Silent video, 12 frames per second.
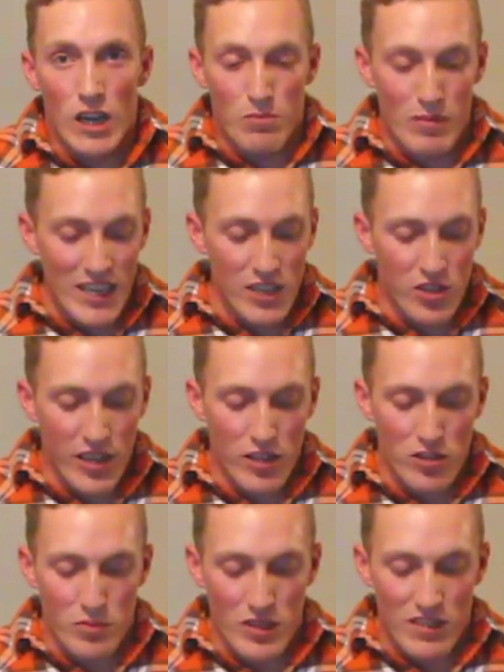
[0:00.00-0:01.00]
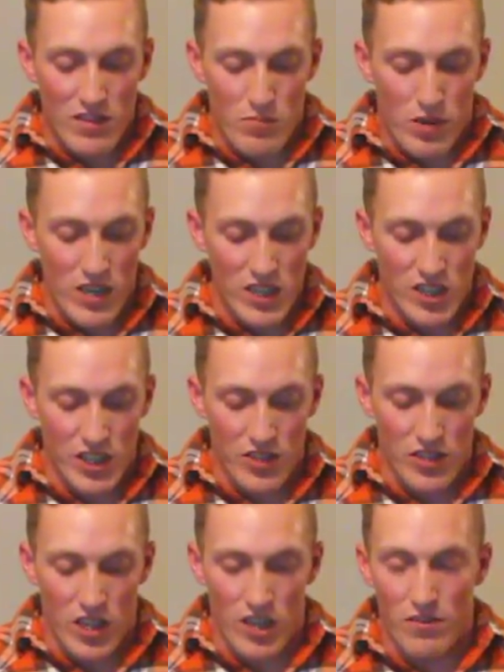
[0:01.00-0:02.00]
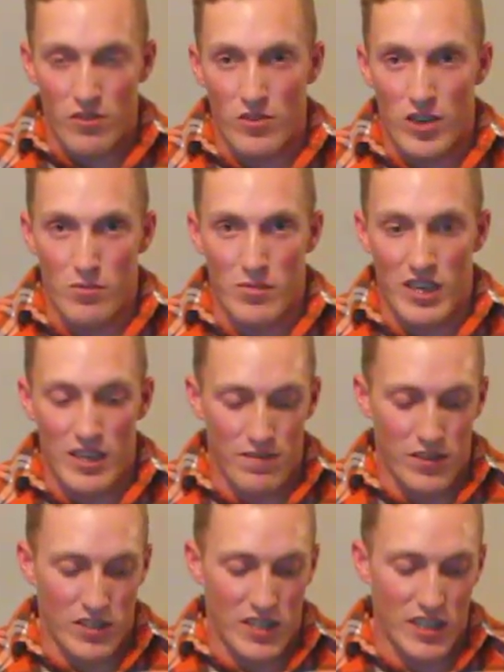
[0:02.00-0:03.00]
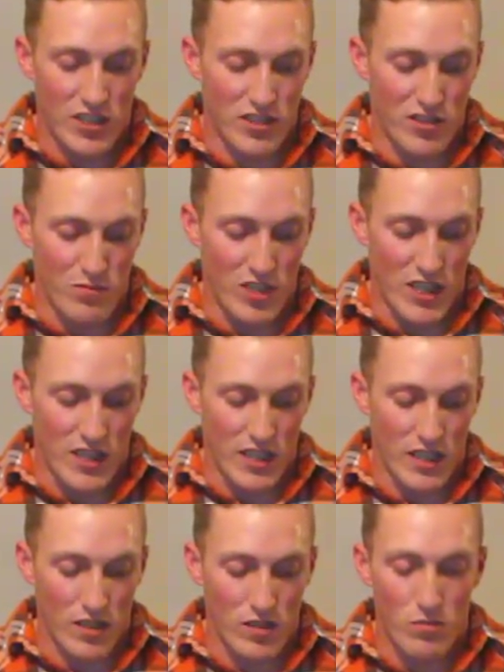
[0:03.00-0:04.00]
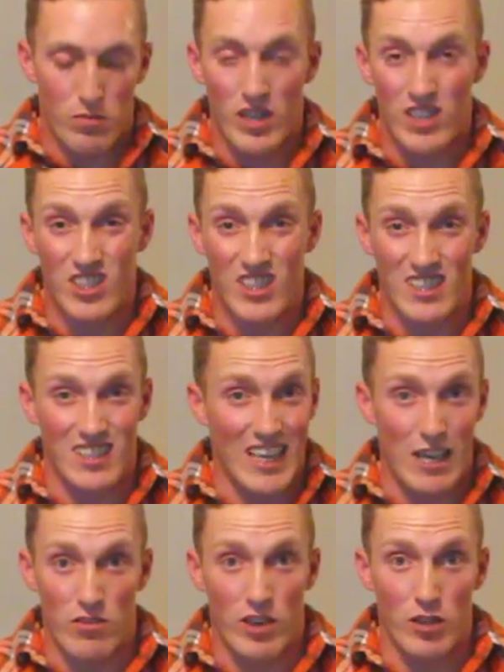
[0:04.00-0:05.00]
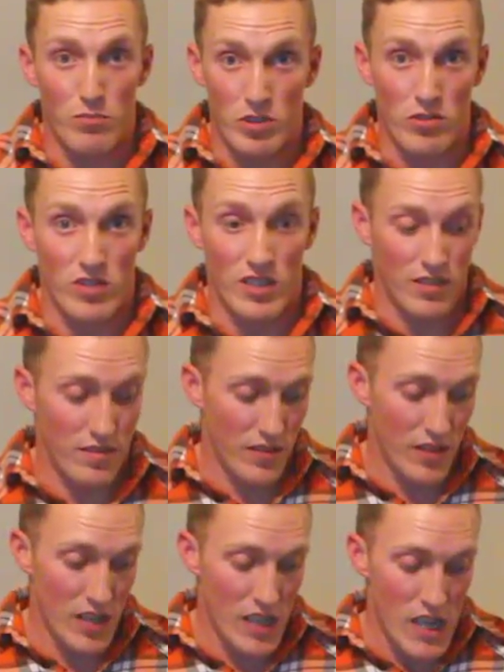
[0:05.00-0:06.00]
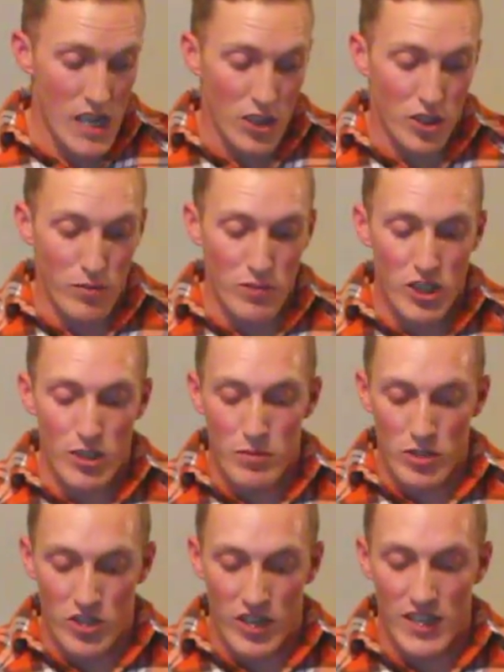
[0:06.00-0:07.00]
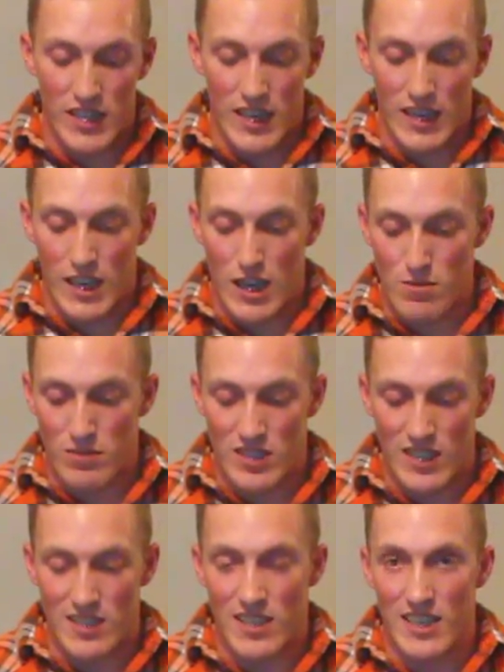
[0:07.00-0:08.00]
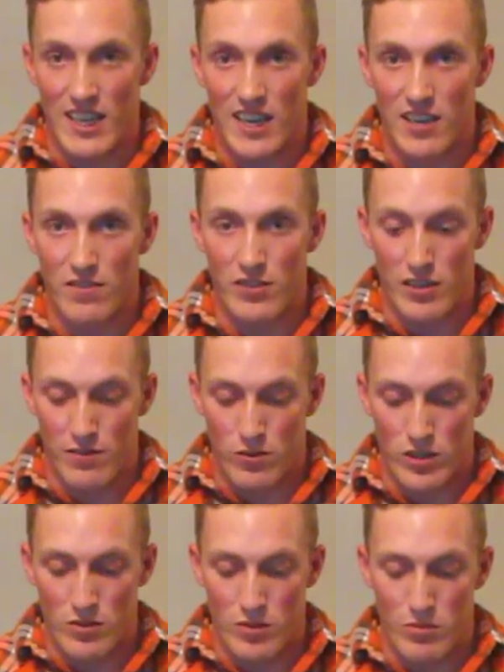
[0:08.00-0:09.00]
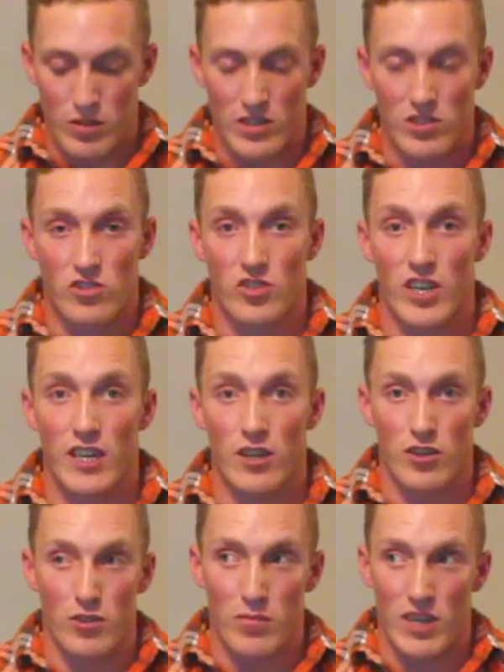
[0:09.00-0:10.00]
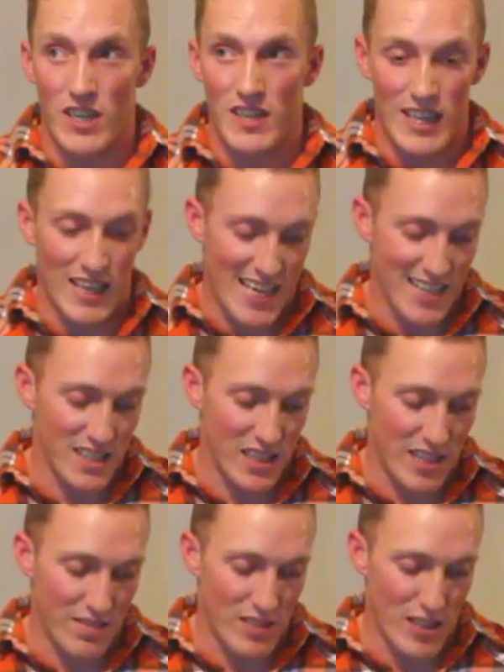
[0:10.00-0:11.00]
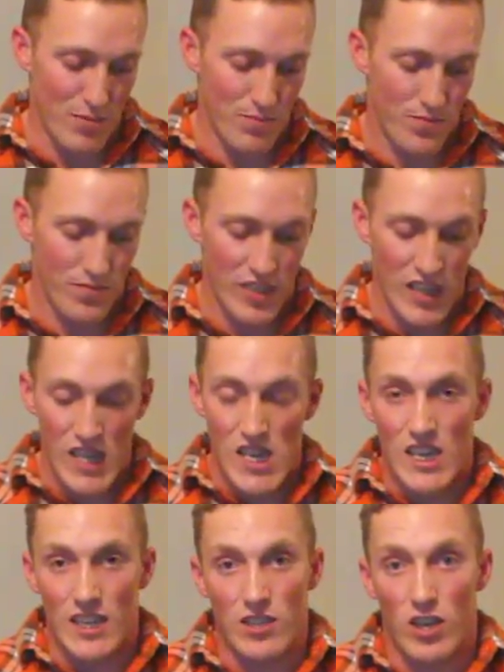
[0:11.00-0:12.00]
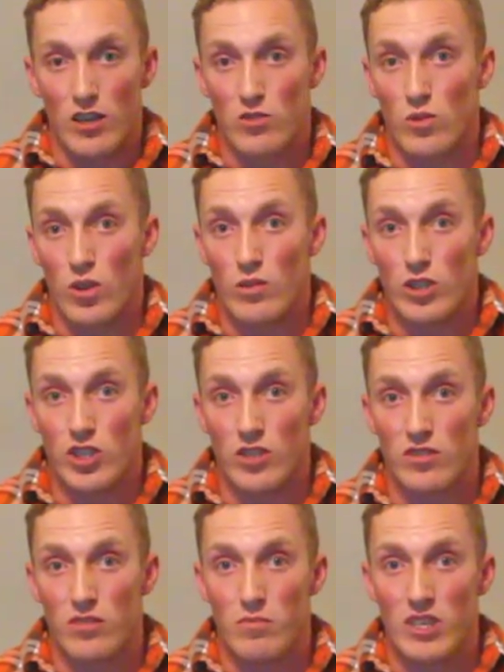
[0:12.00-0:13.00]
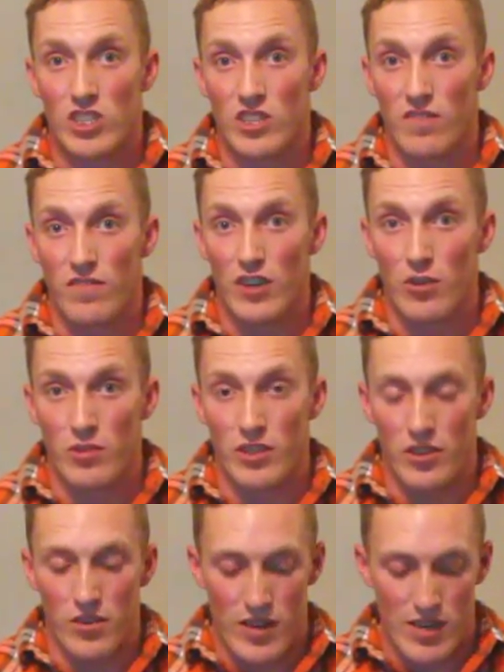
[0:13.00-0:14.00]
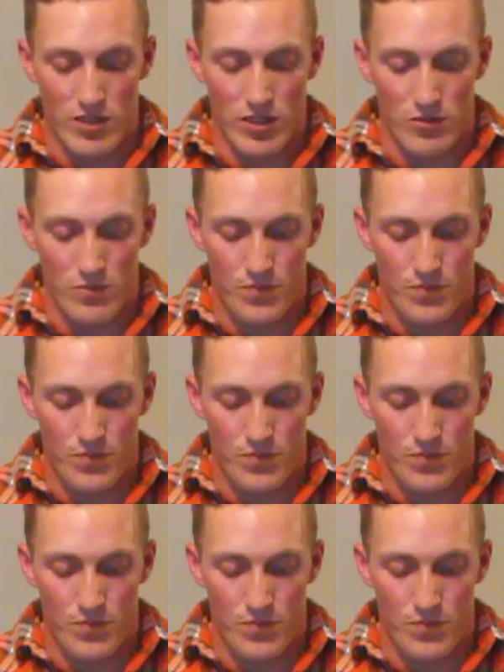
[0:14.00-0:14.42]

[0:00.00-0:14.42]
Many trainers believe that punishing your dog for wrong behavior teaches him nothing. Punishing is downright abusive. GermanShepherdTraining.com states that negative reinforcement puts a strain on your bond that lasts a lifetime. And dogs will always show submission and fear when they're around you.